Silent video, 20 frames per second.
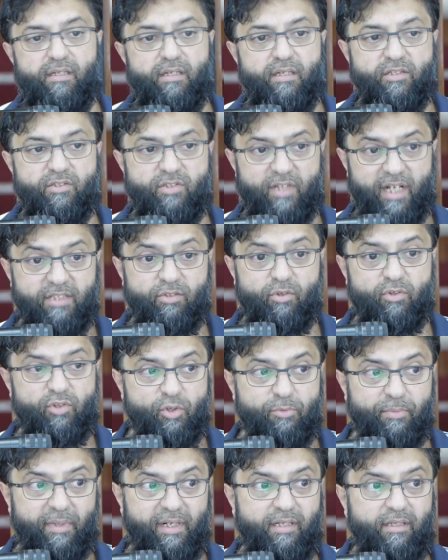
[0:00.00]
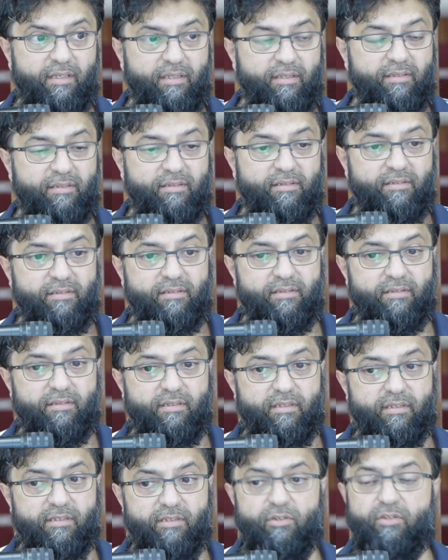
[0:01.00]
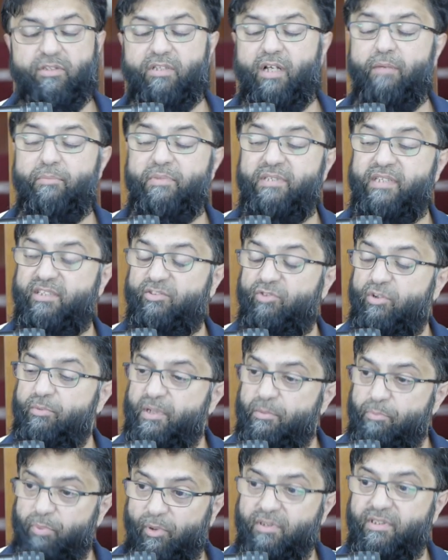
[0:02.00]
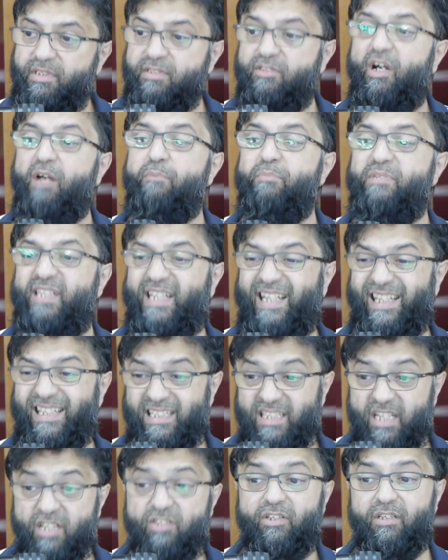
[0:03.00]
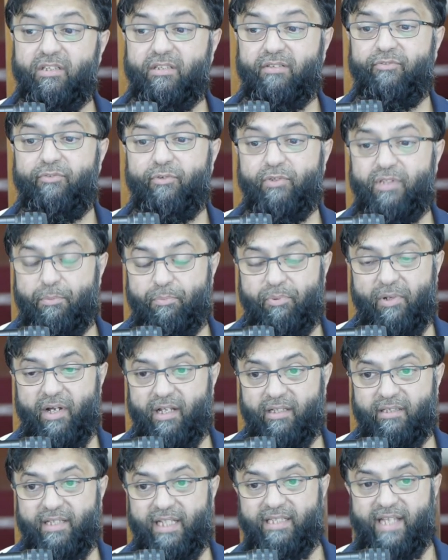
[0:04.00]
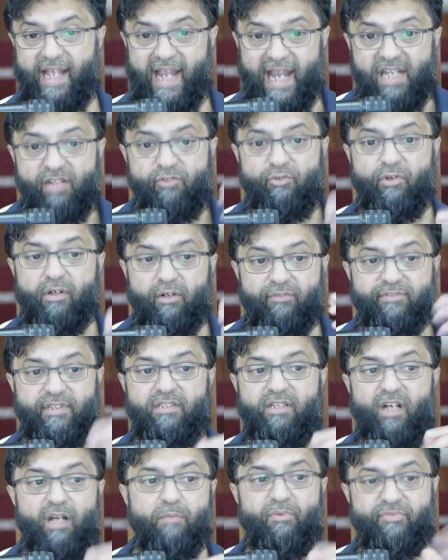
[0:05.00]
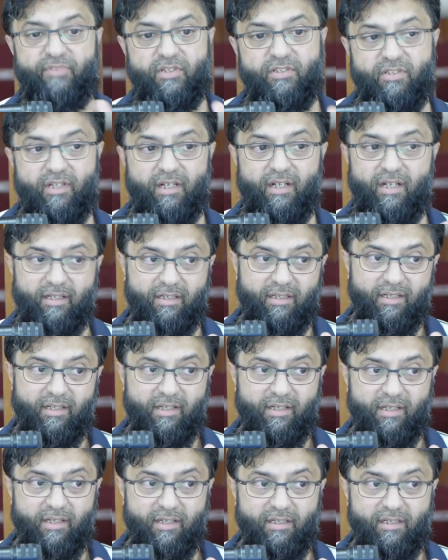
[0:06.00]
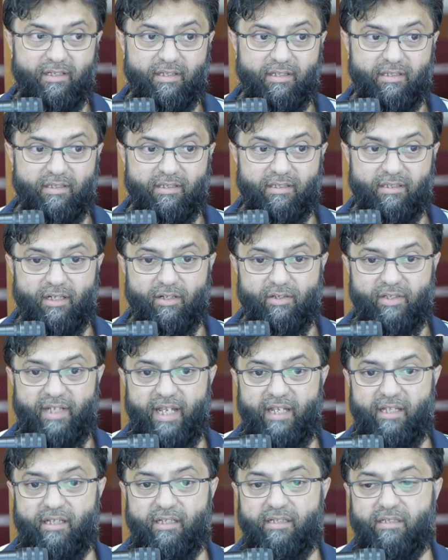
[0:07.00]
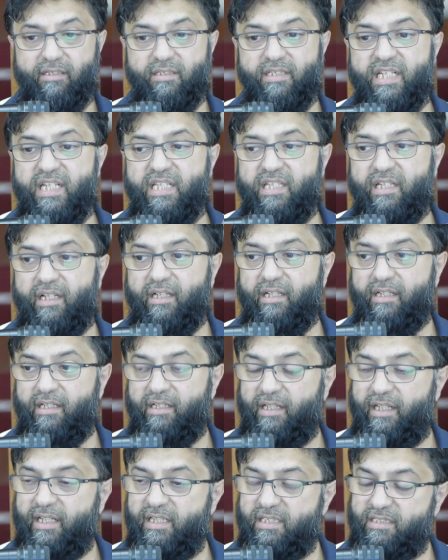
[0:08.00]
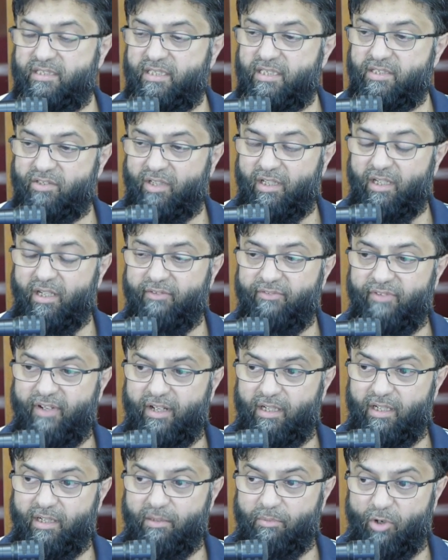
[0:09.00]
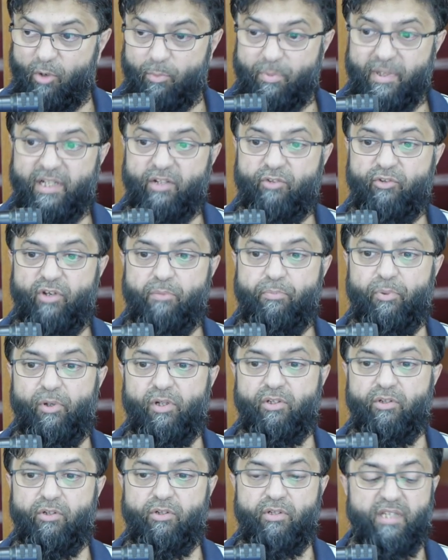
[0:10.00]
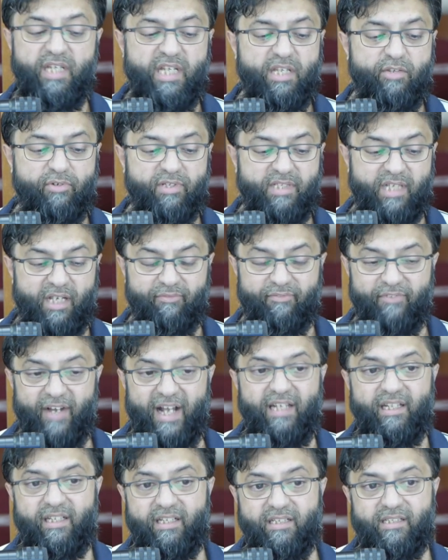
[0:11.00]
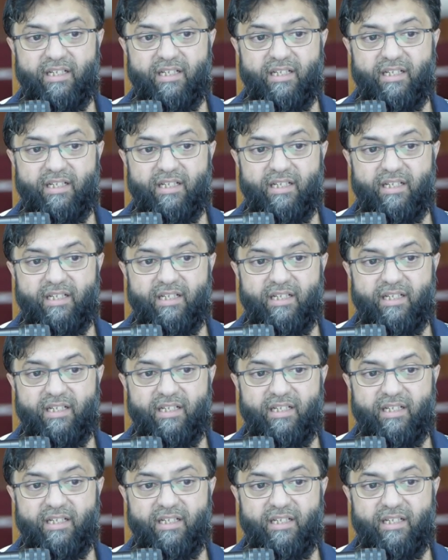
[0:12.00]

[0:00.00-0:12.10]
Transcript: Salatul Jum'ah, not time is extremely important, time is a condition for the prayer, that the entering of the time of the salah. Okay, neither is the salah uh, obligatory upon you, neither is it valid